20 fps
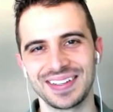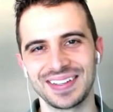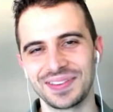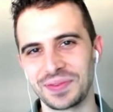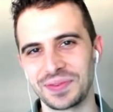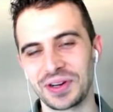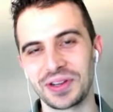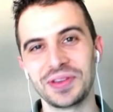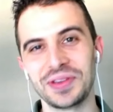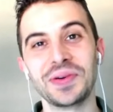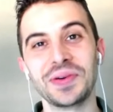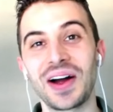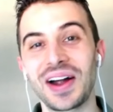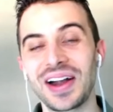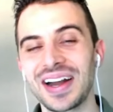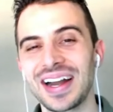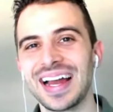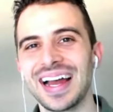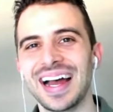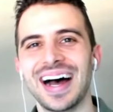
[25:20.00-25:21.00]
where you
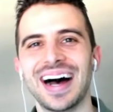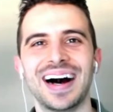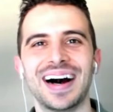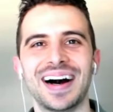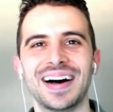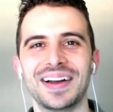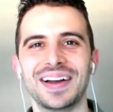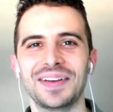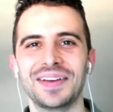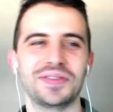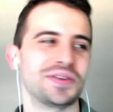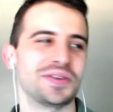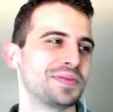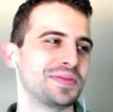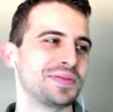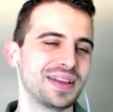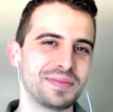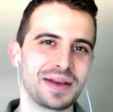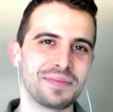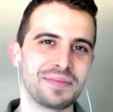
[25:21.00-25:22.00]
are. If
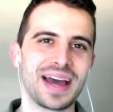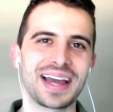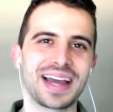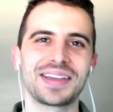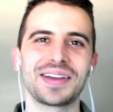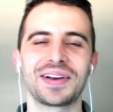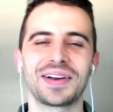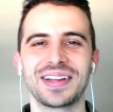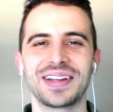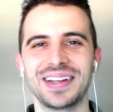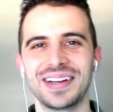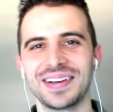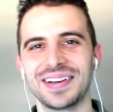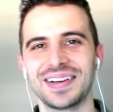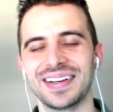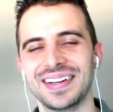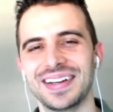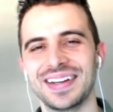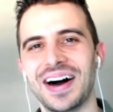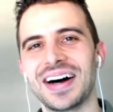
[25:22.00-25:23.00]
you're in my backyard here
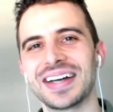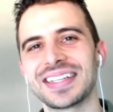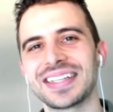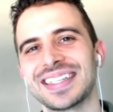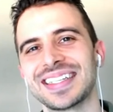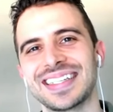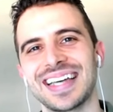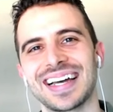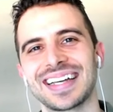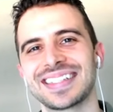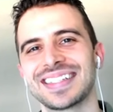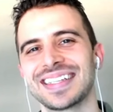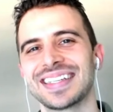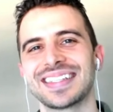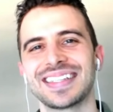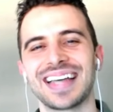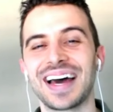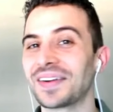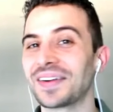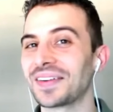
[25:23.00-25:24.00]
in Austin,
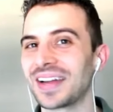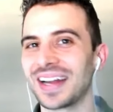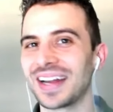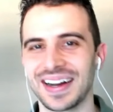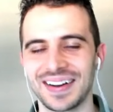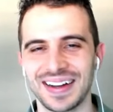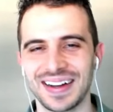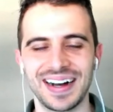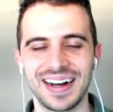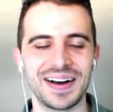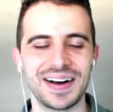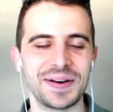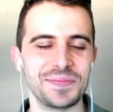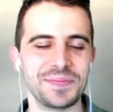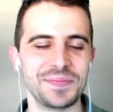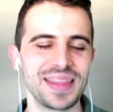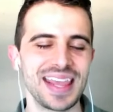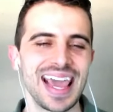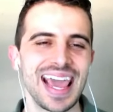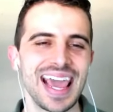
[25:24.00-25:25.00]
Texas, I don't care.
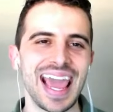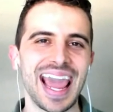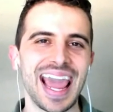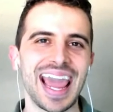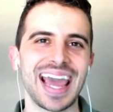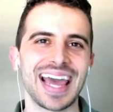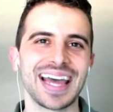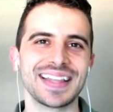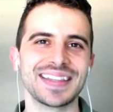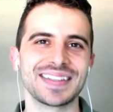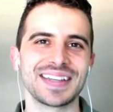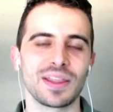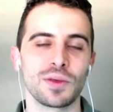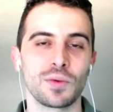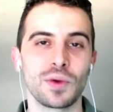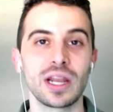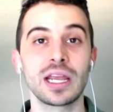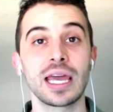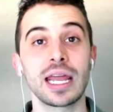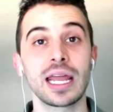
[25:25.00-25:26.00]
And the
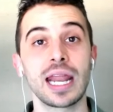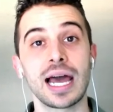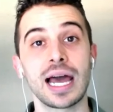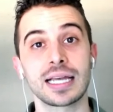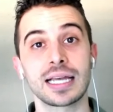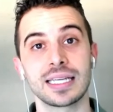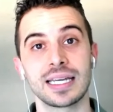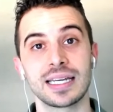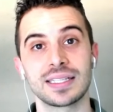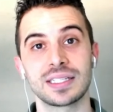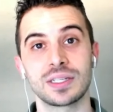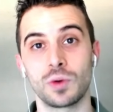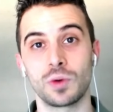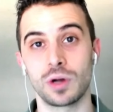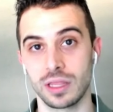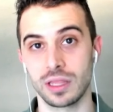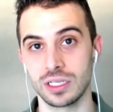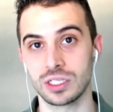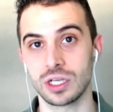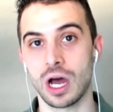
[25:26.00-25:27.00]
way to get access to one
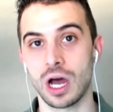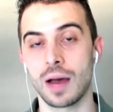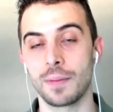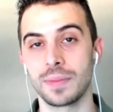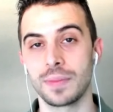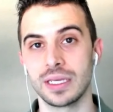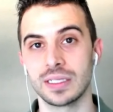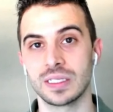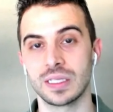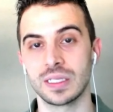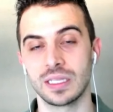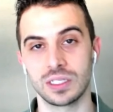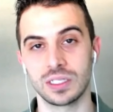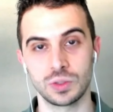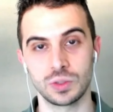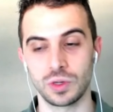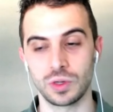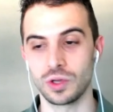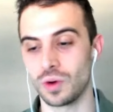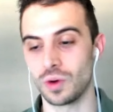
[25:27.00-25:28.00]
of these copies, and this
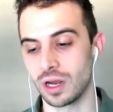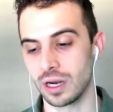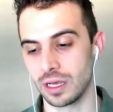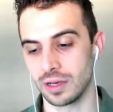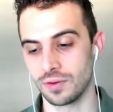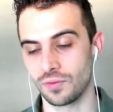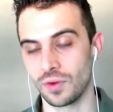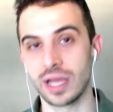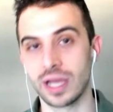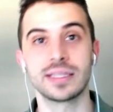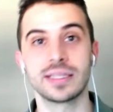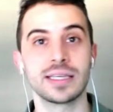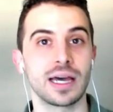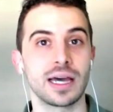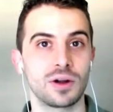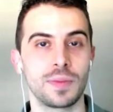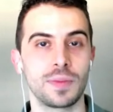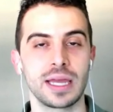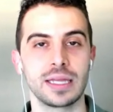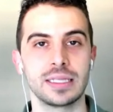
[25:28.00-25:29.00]
is what you want to write
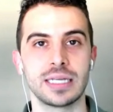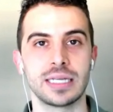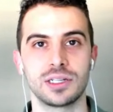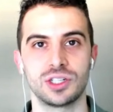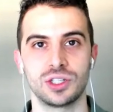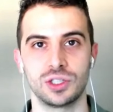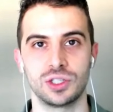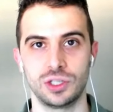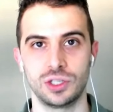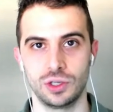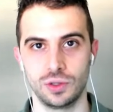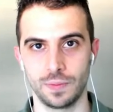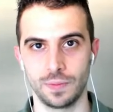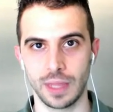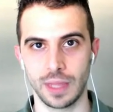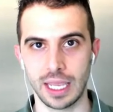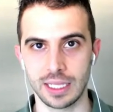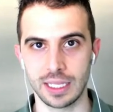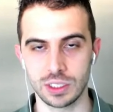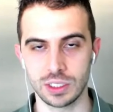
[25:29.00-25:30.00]
down or pay attention to,
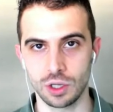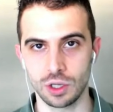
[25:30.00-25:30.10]
it's go